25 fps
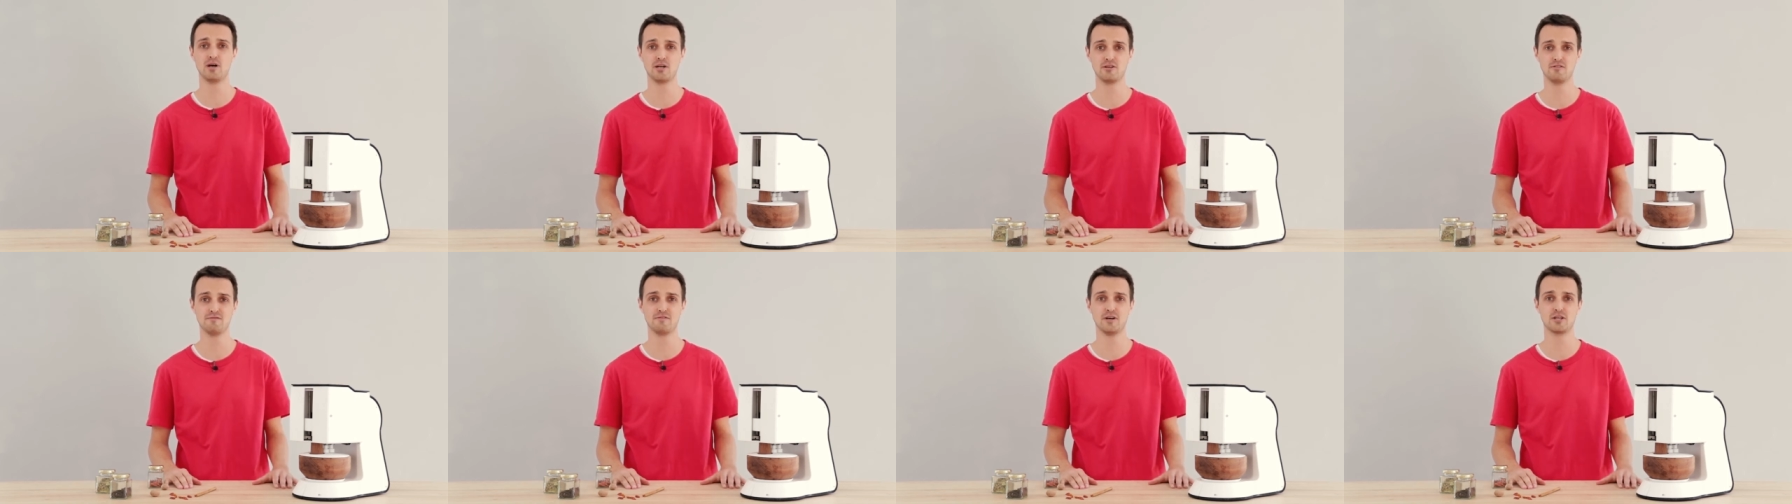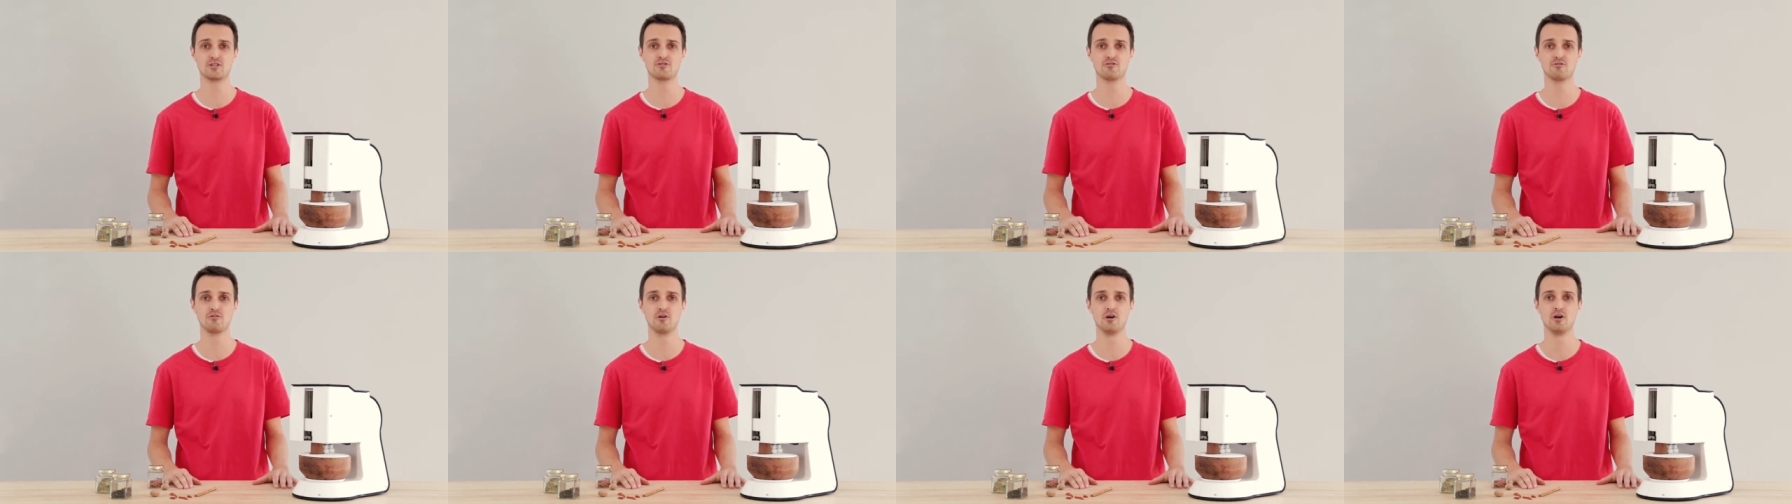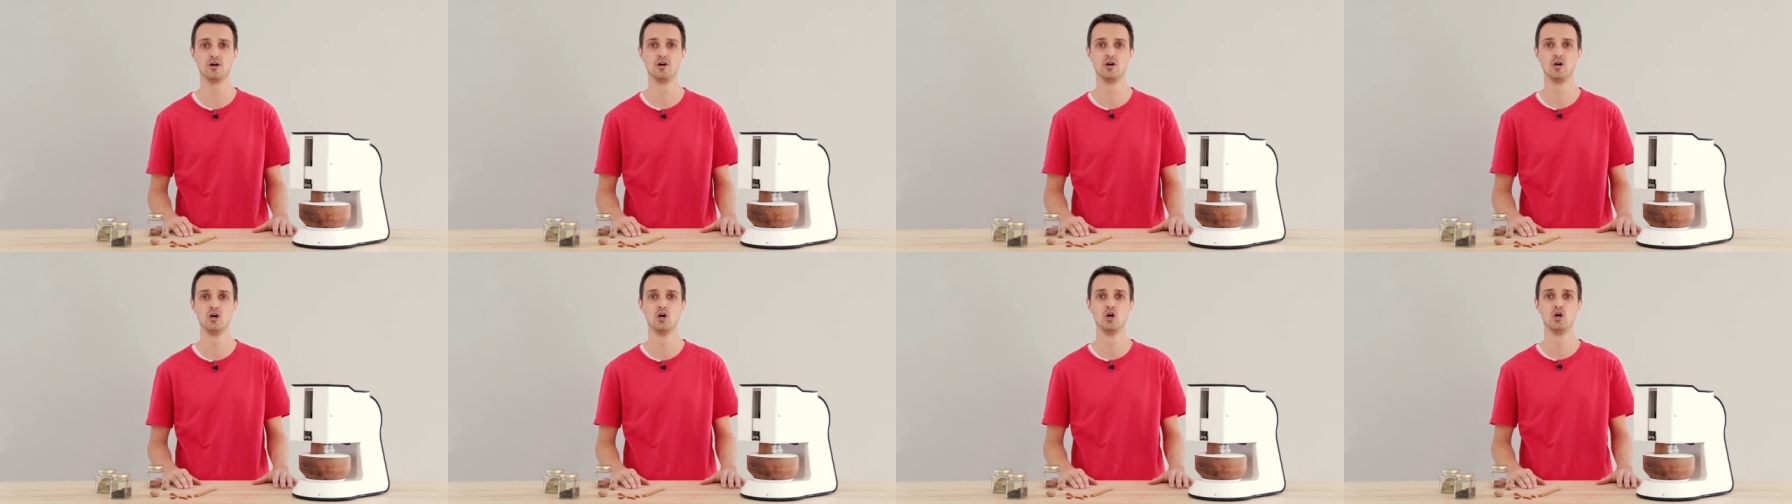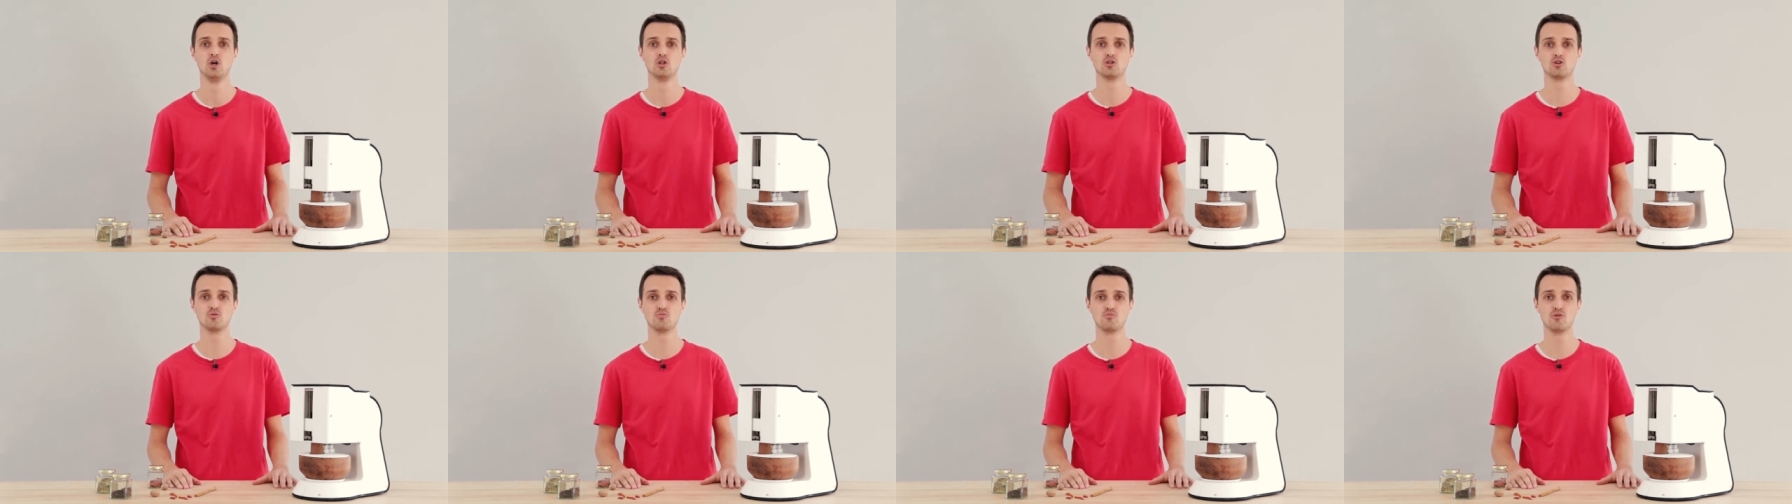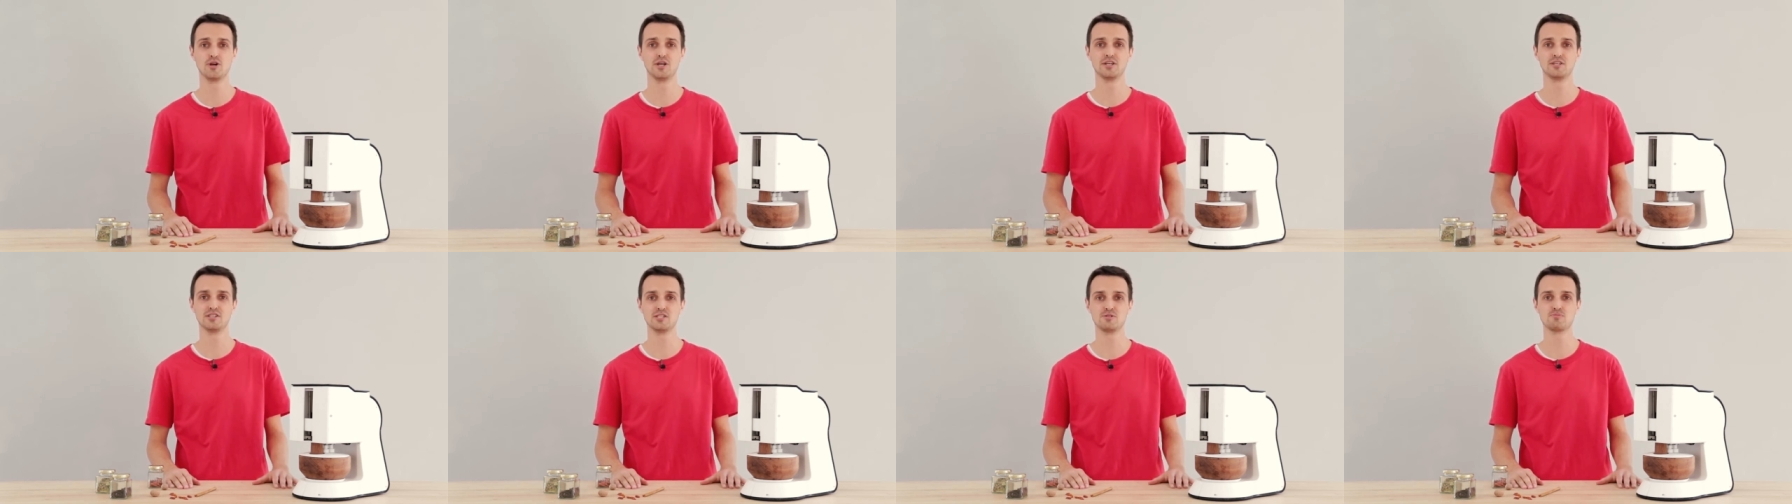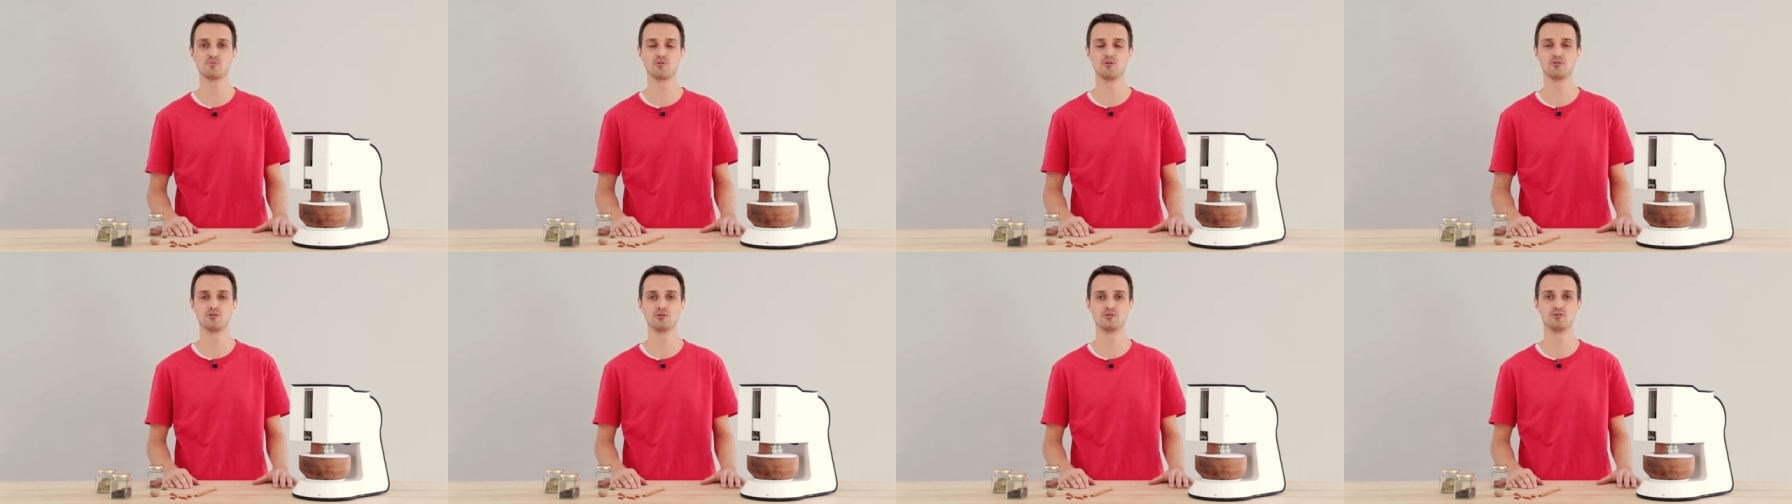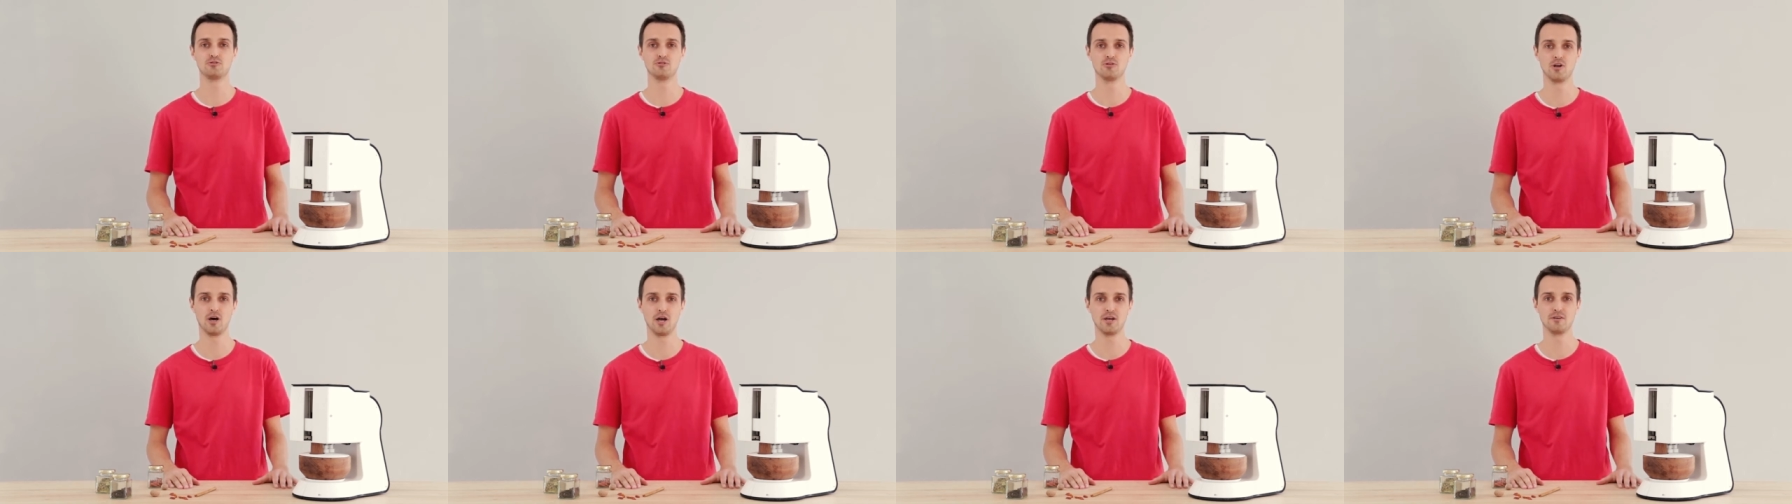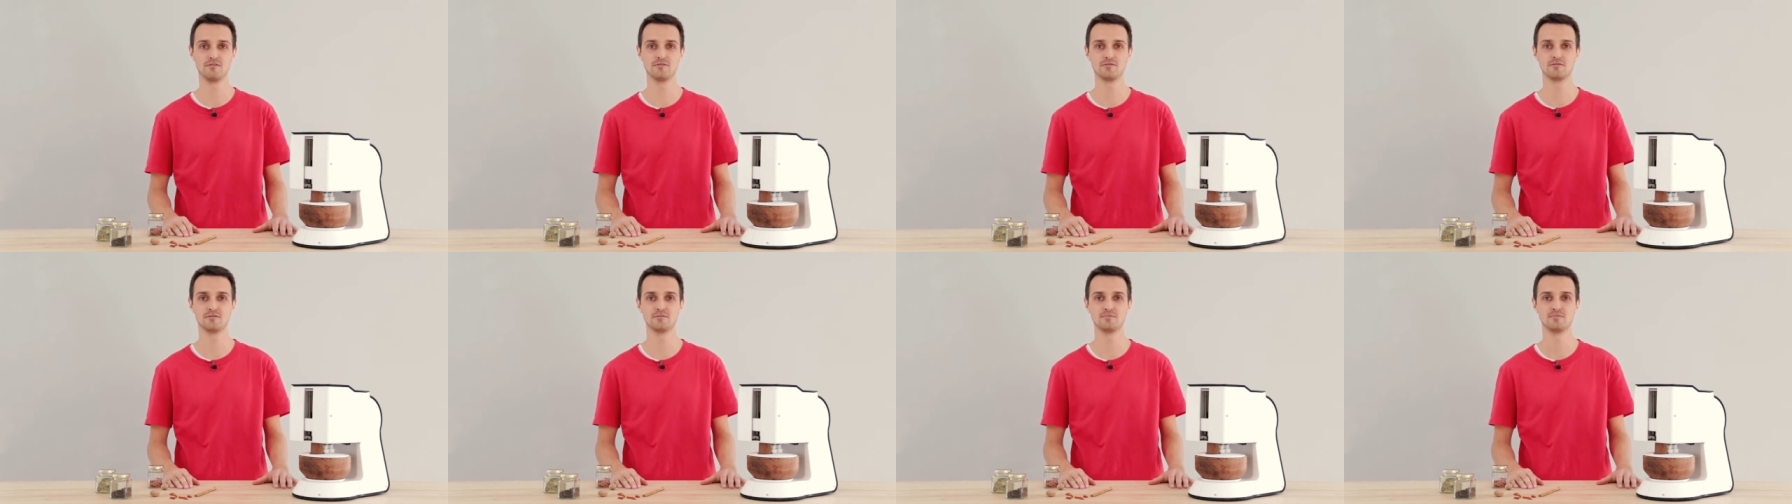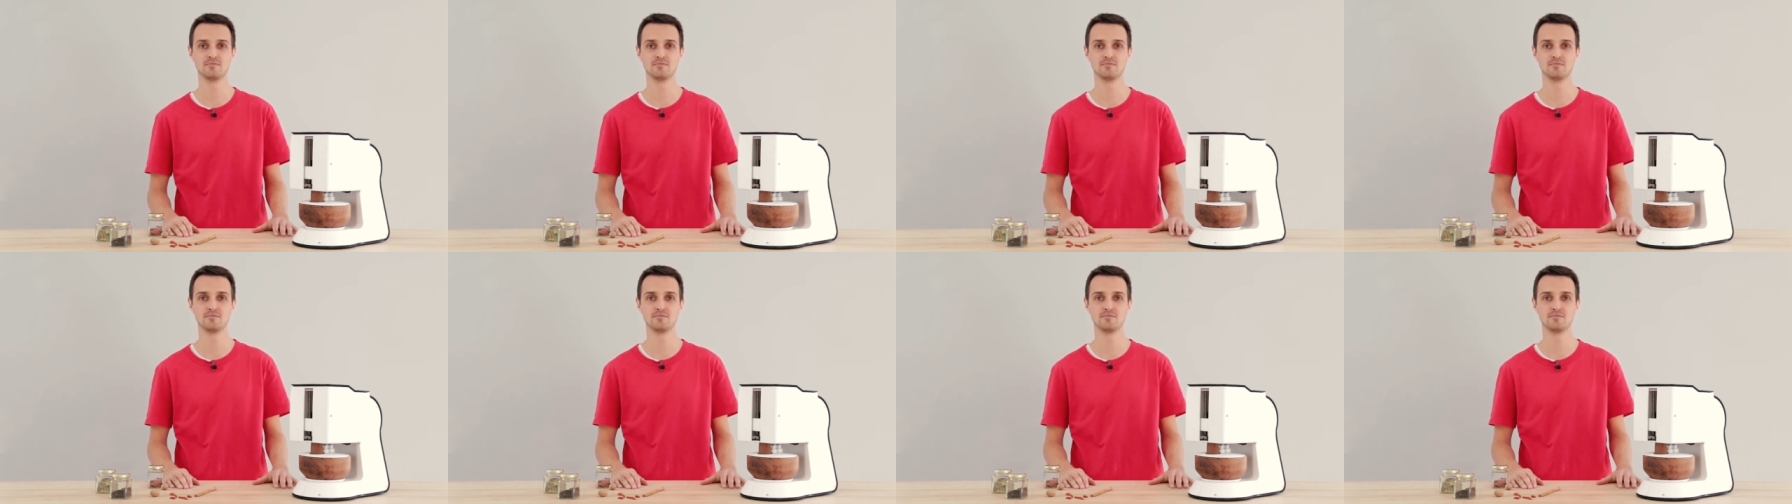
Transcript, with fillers: manufacturers to bring this product to life.